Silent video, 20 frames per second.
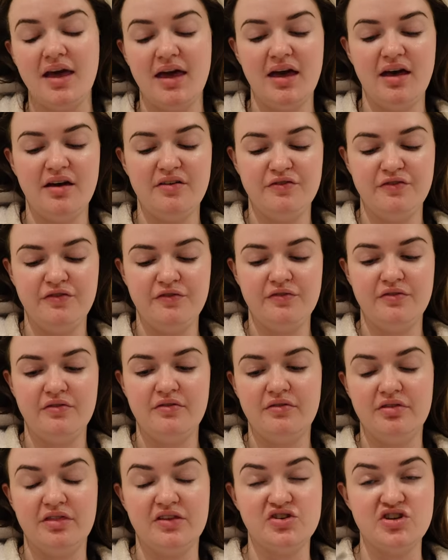have
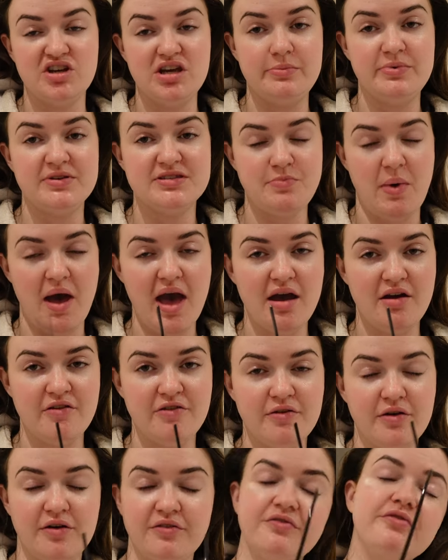the cheapest pair
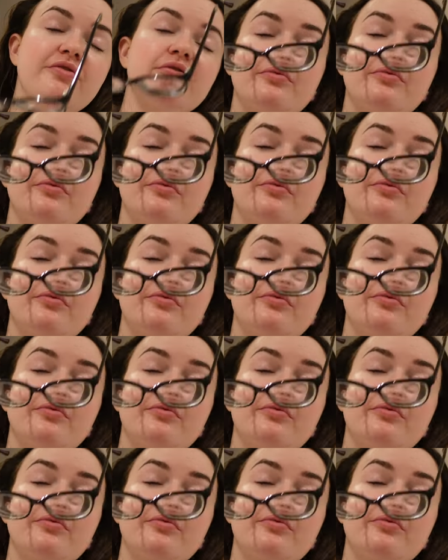of